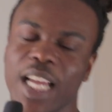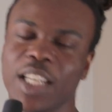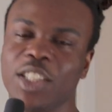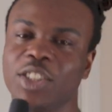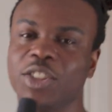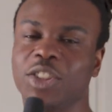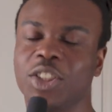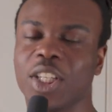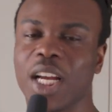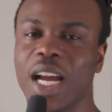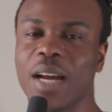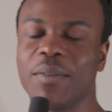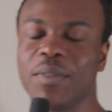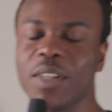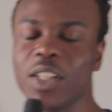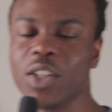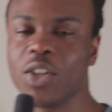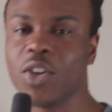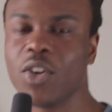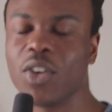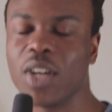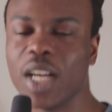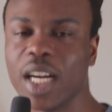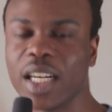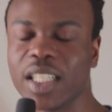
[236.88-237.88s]
I used to have the
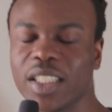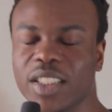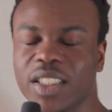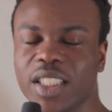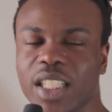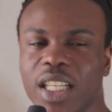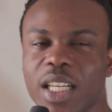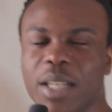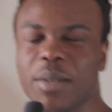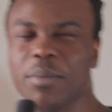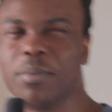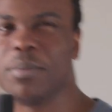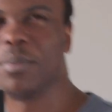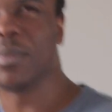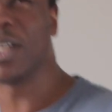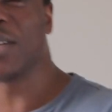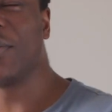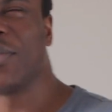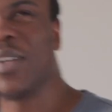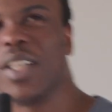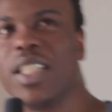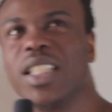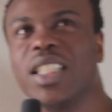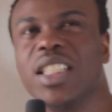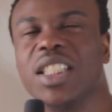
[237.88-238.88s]
Godox I
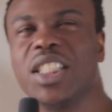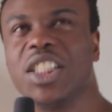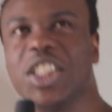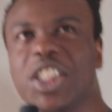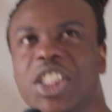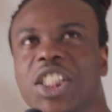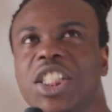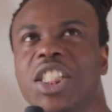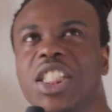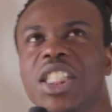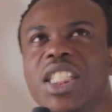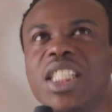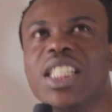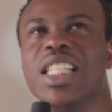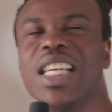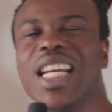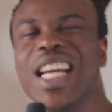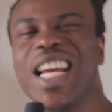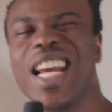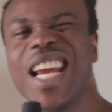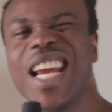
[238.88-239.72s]
think GL6,